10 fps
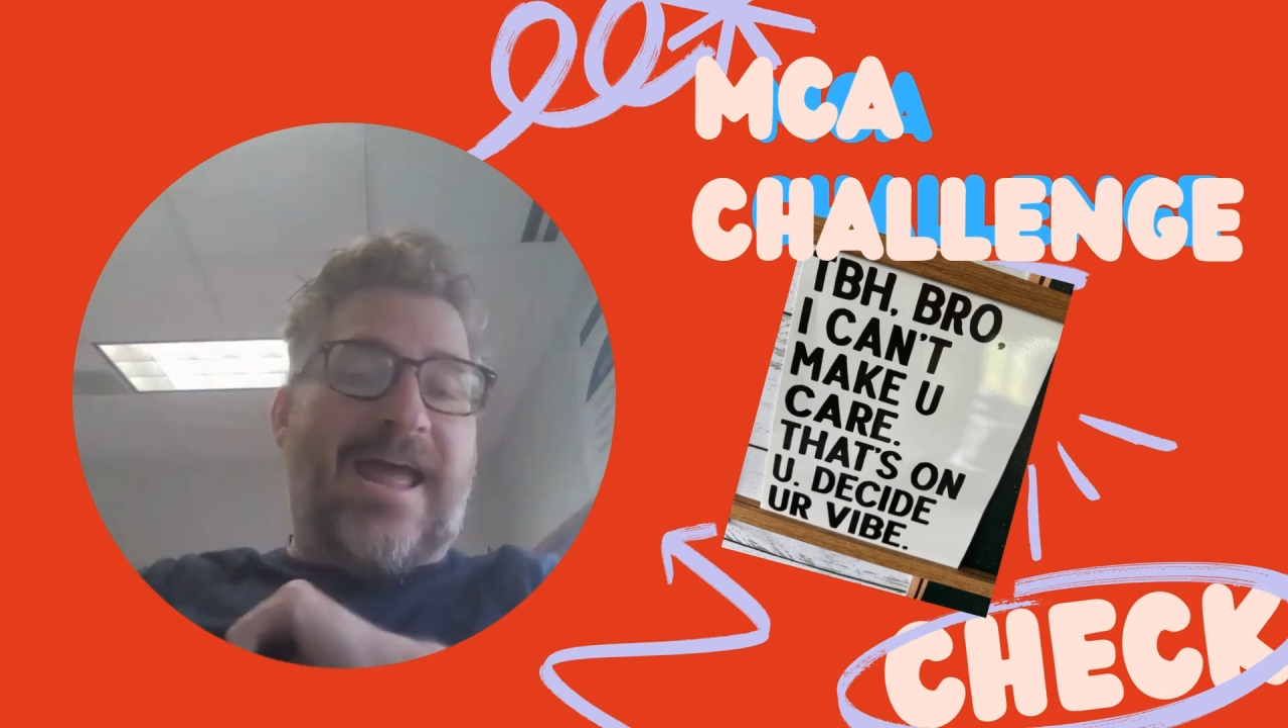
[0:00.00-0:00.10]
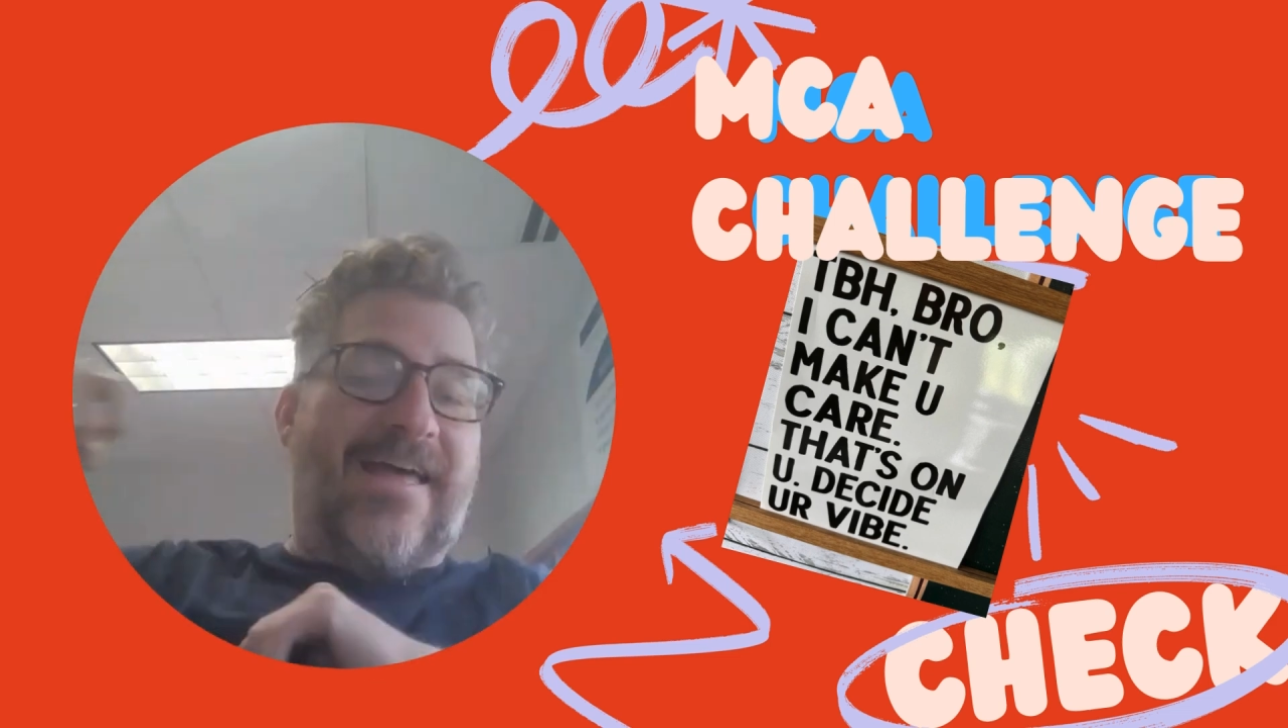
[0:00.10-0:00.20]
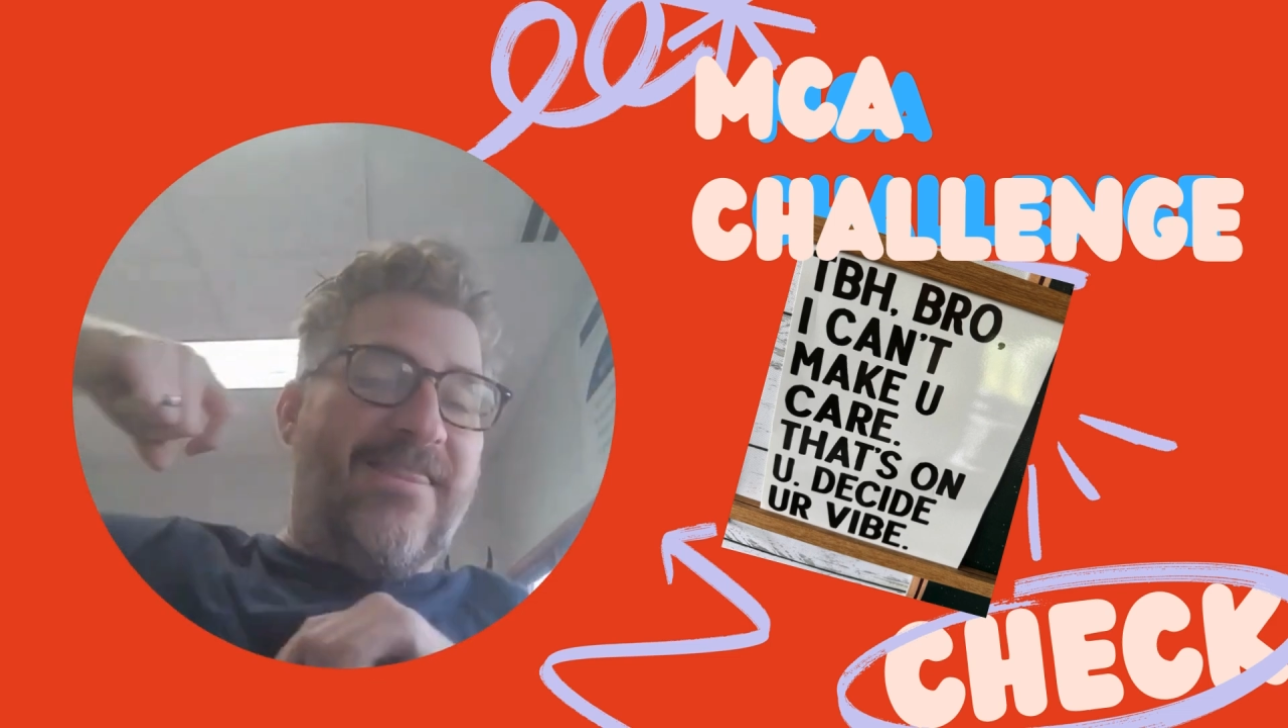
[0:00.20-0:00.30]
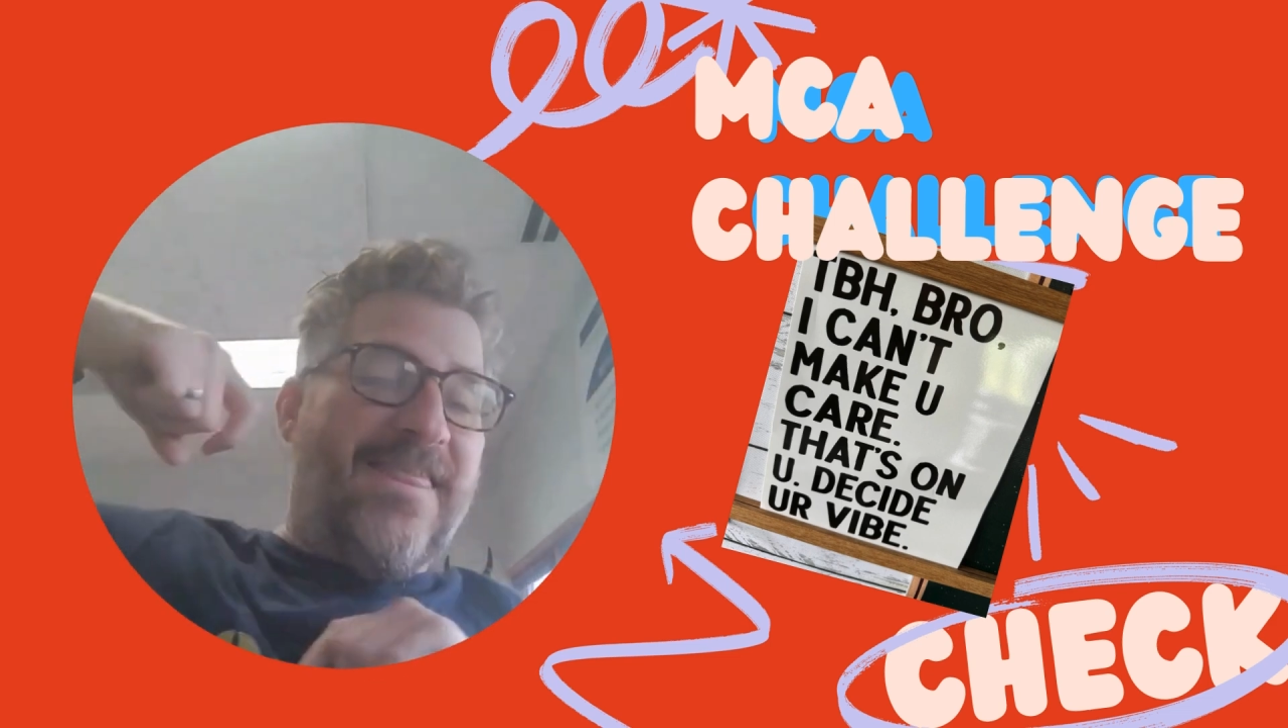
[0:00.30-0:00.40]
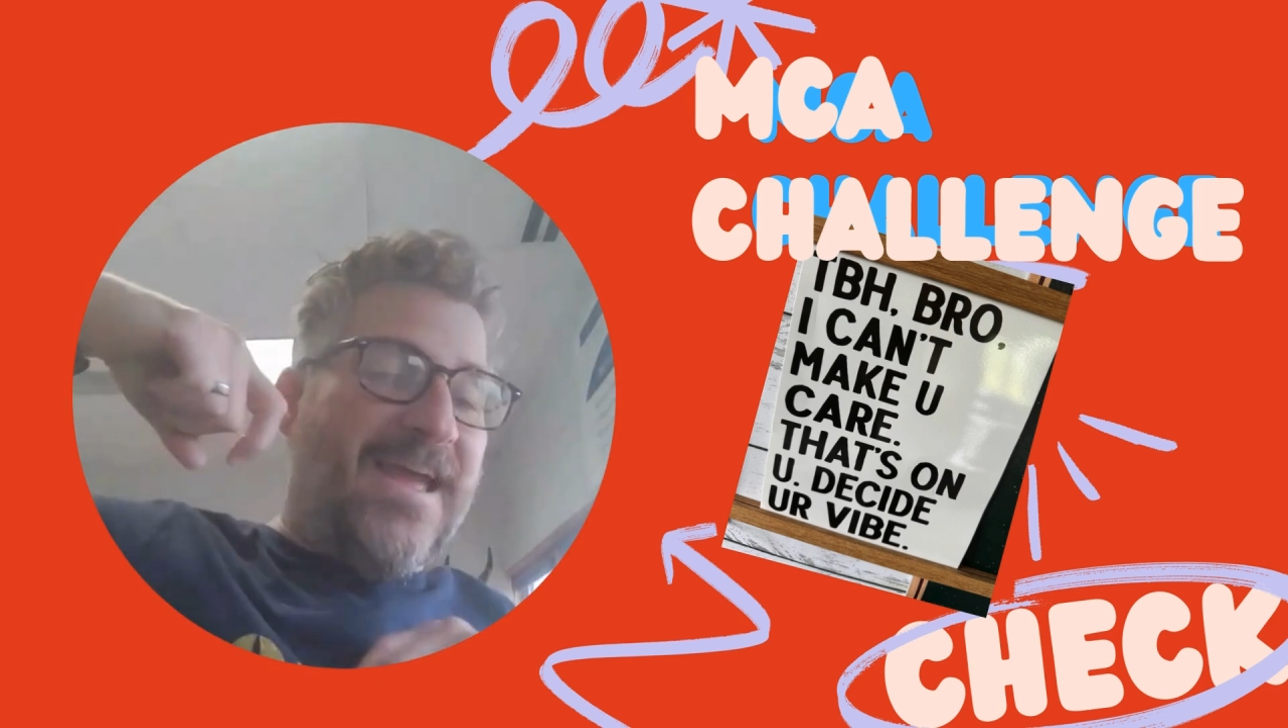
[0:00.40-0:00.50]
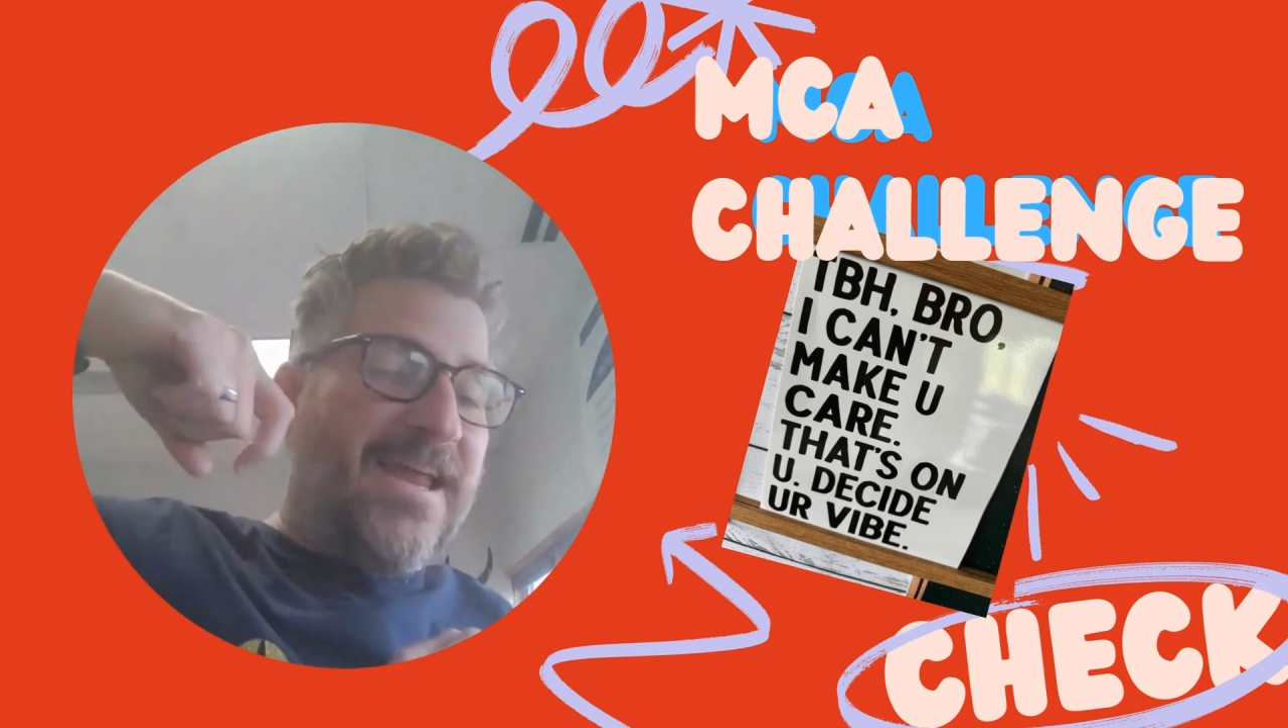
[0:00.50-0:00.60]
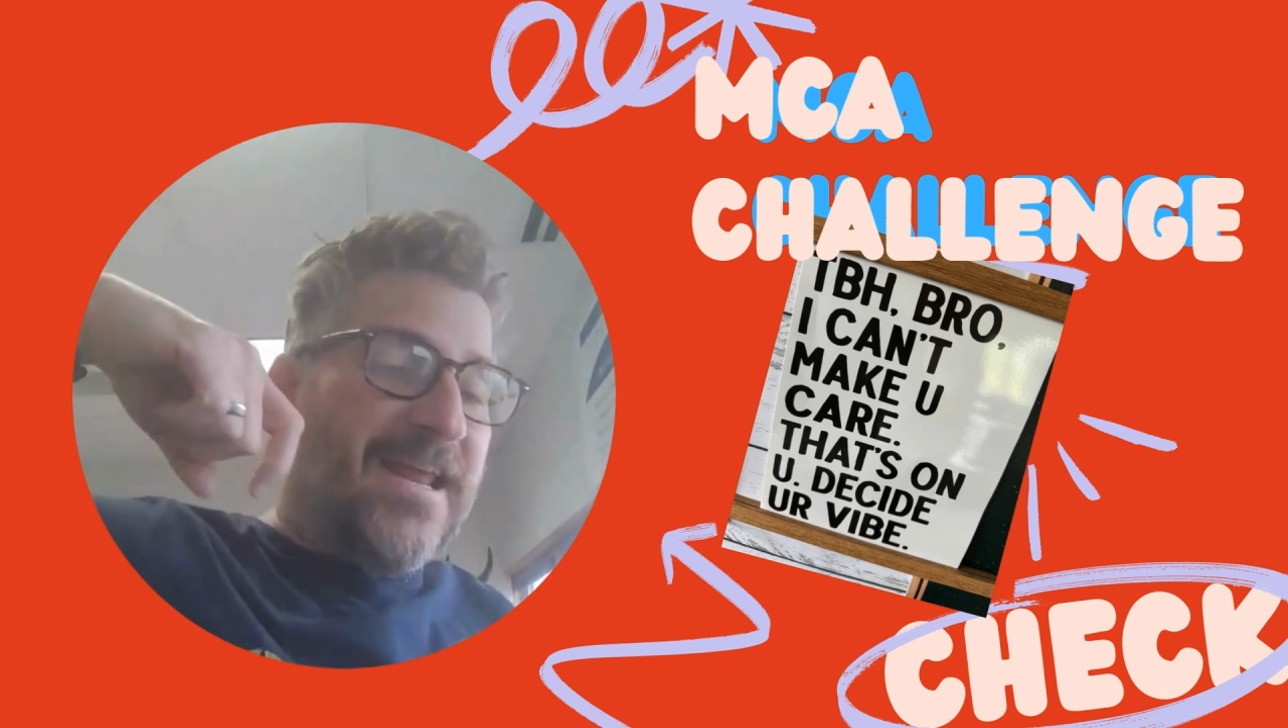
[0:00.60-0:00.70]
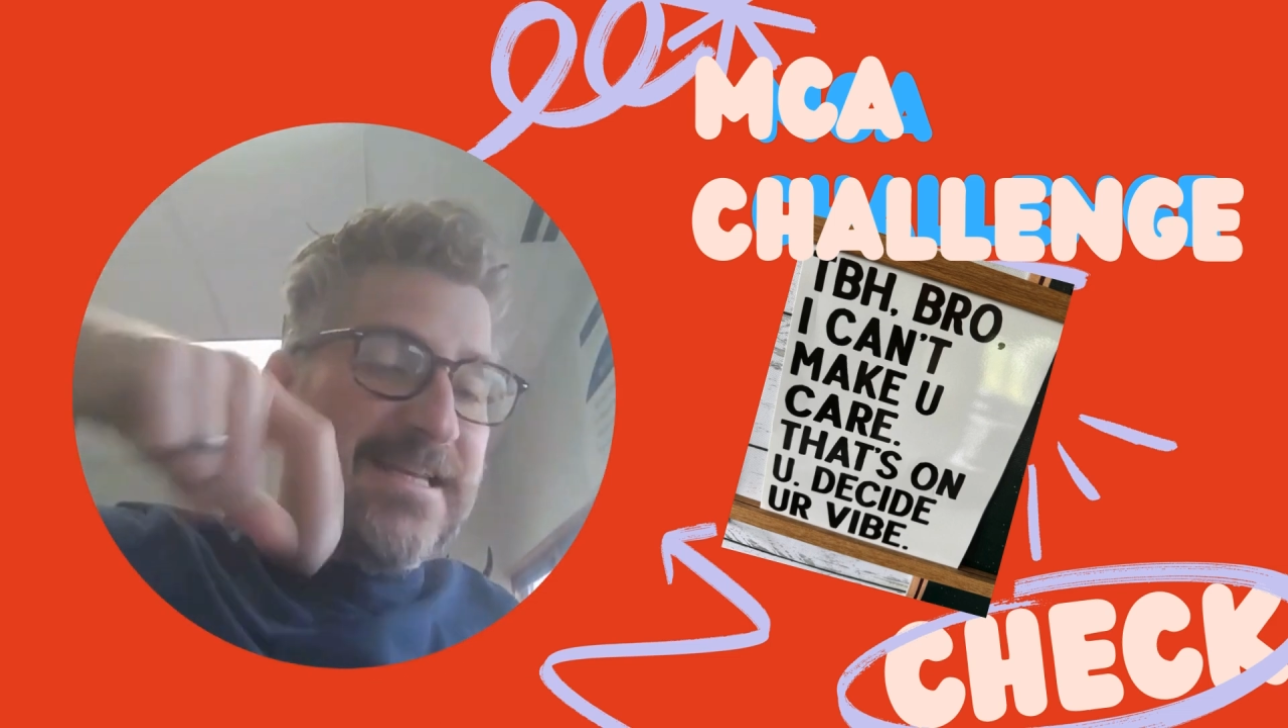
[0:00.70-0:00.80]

and then